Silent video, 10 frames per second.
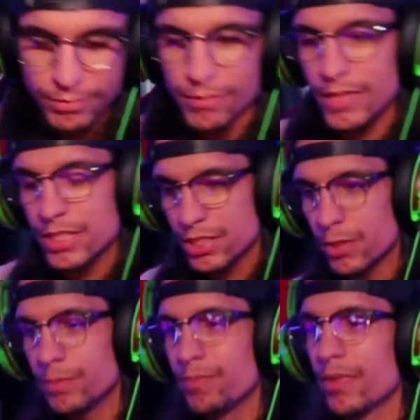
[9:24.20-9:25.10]

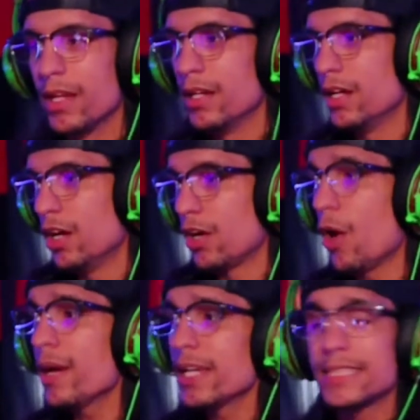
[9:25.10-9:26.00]
So
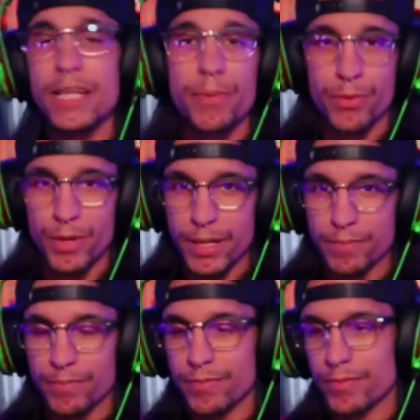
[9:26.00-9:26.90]
going into step 3,
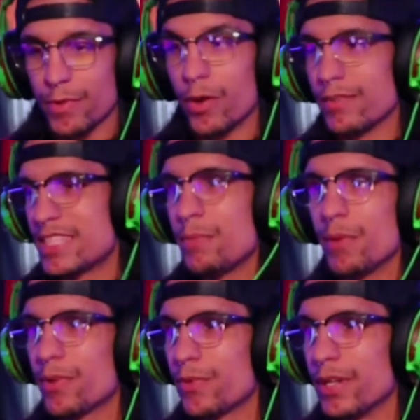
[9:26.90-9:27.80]
or tip
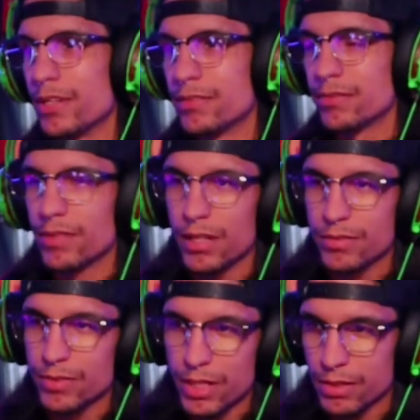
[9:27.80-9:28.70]
number 3,
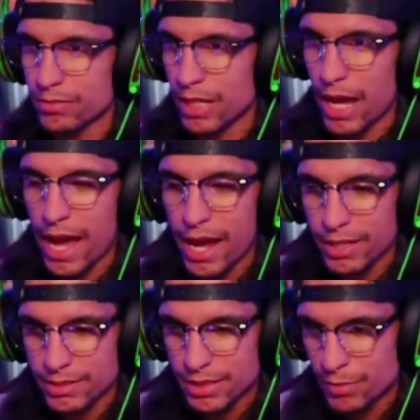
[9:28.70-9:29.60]

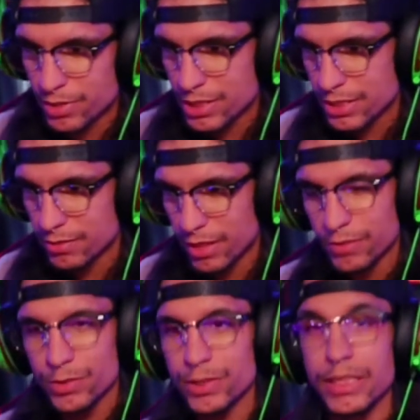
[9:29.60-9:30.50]
hacks, MLG,
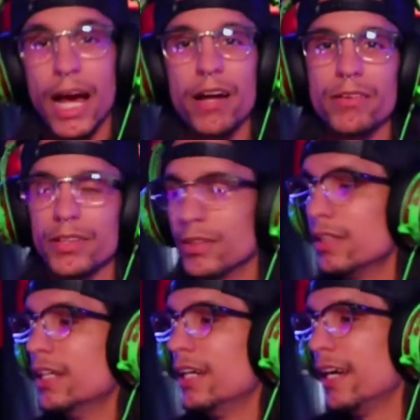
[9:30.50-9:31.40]
level 3, I don't know.
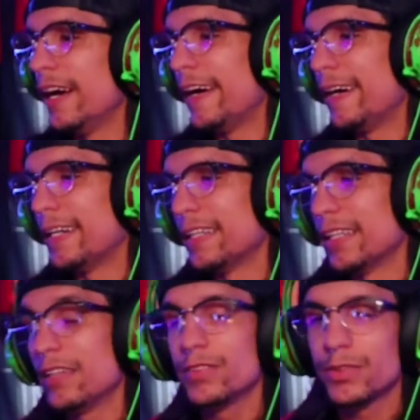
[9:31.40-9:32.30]

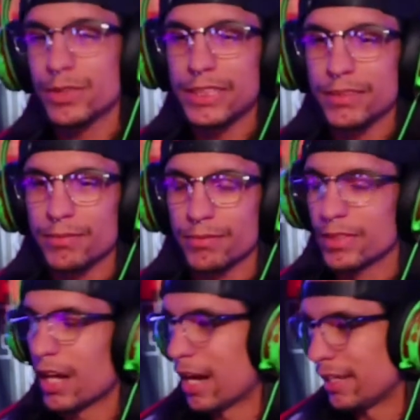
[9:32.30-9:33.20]
Level 3,
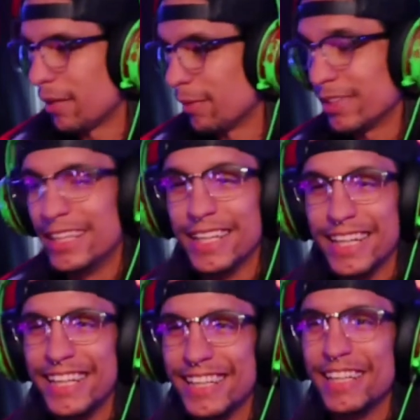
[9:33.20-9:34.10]
god damn
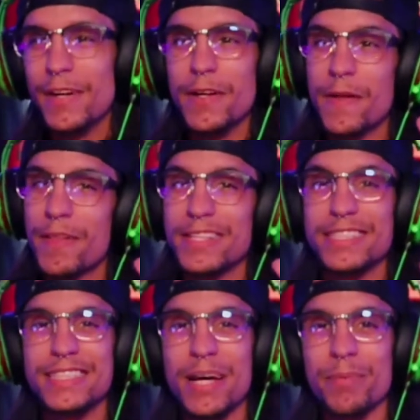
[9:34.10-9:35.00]
it.
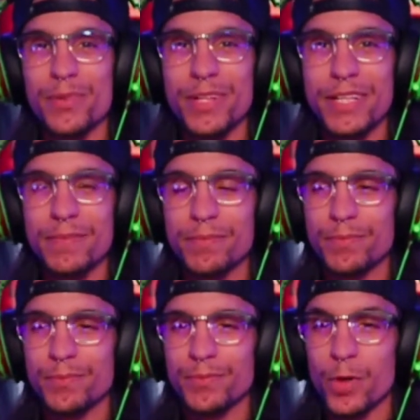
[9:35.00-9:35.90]
Step 3,
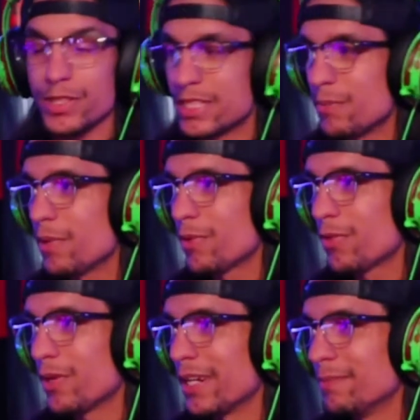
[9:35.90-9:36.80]
or tip number 3,